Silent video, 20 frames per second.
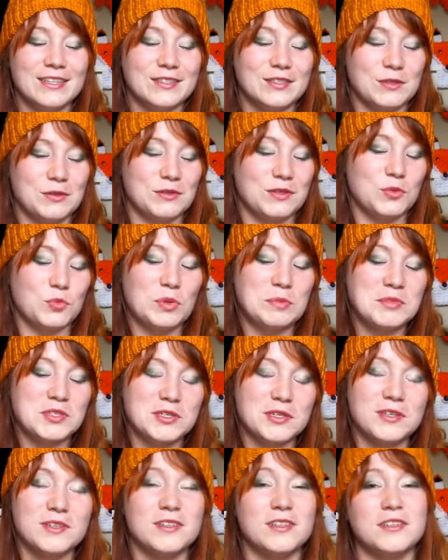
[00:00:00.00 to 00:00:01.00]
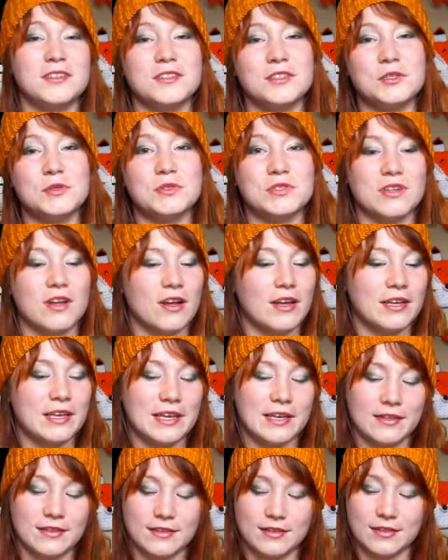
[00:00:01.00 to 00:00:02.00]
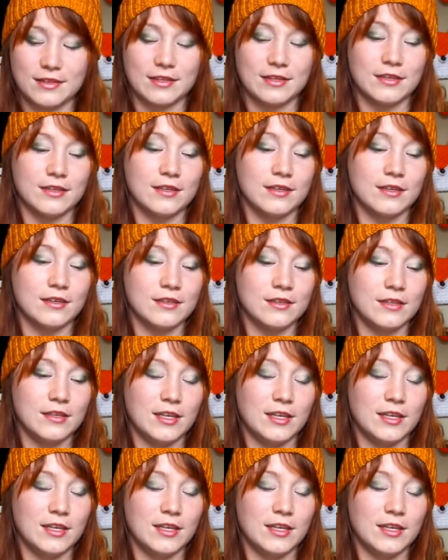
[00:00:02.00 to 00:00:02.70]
So the whimsical you saw in the